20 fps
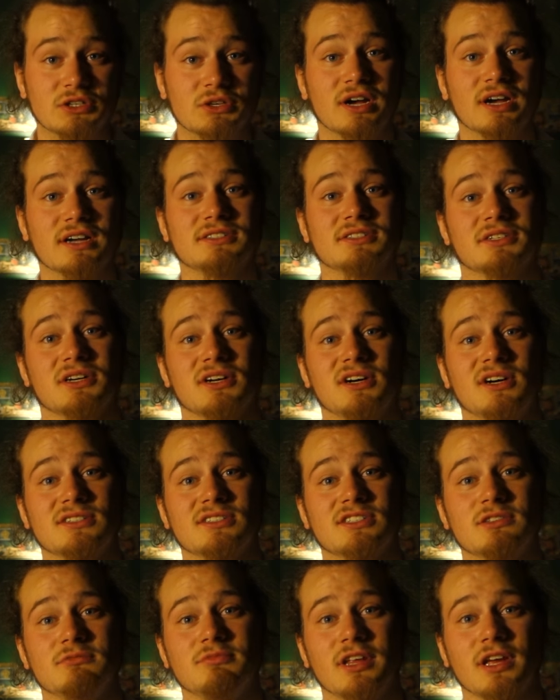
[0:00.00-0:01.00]
guys are
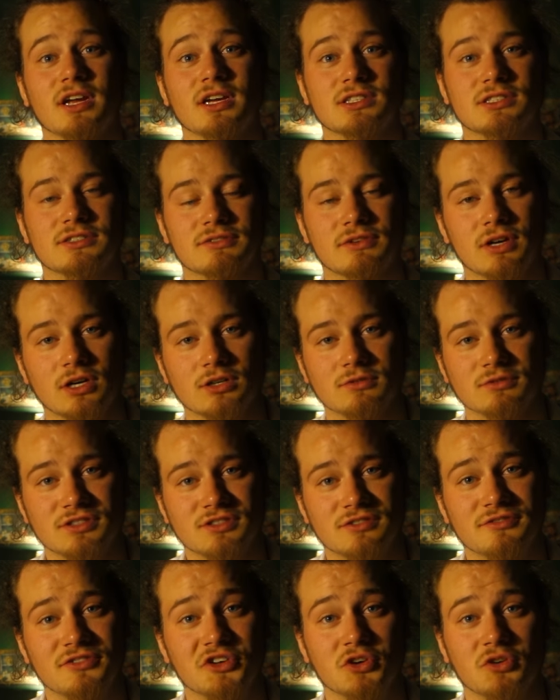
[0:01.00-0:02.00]
awesome. Thanks for
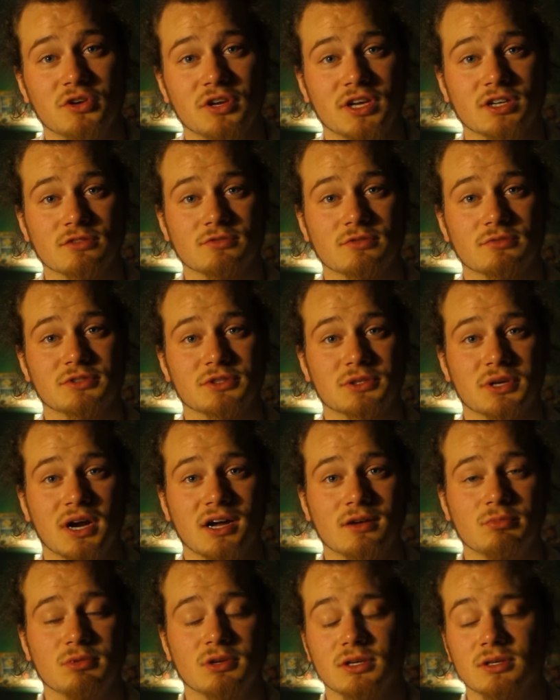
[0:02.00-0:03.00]
always viewing and
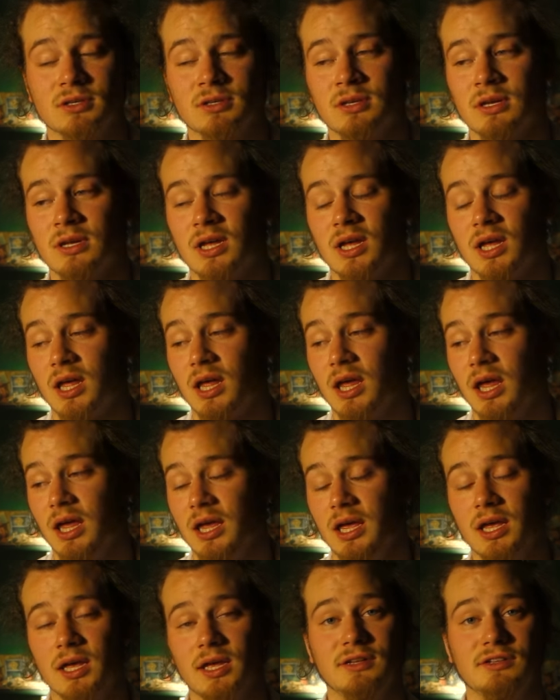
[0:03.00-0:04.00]
subscribing
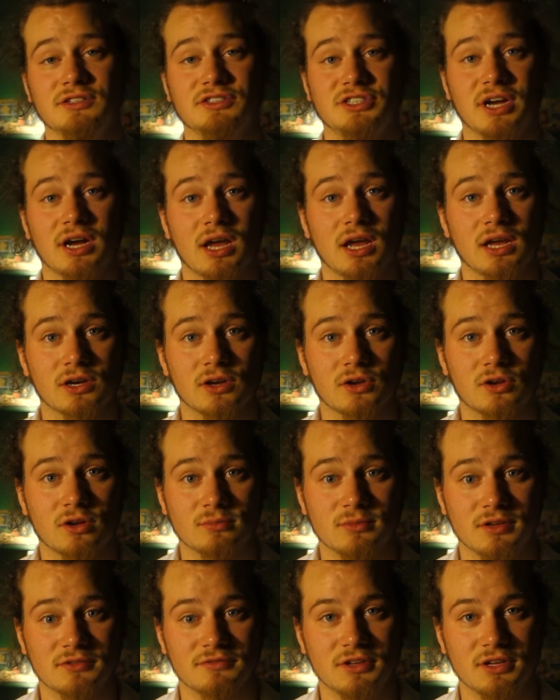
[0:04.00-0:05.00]
and checking out all
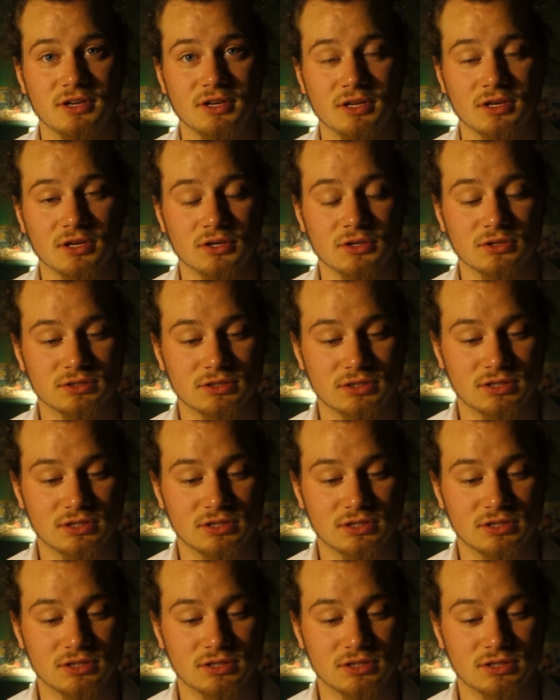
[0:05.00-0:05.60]
my videos.